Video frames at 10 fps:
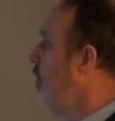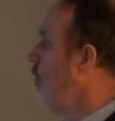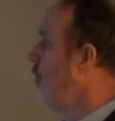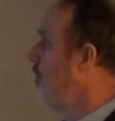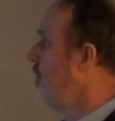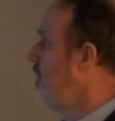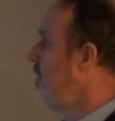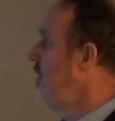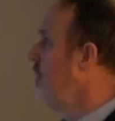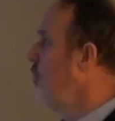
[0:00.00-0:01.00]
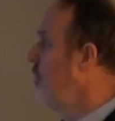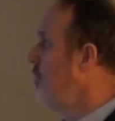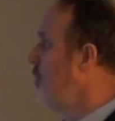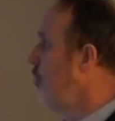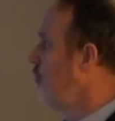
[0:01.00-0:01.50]
over the year with
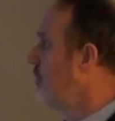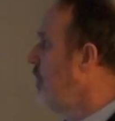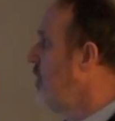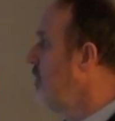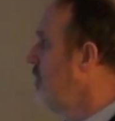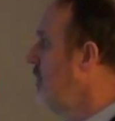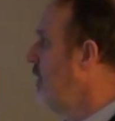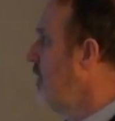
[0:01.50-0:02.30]
the postcards,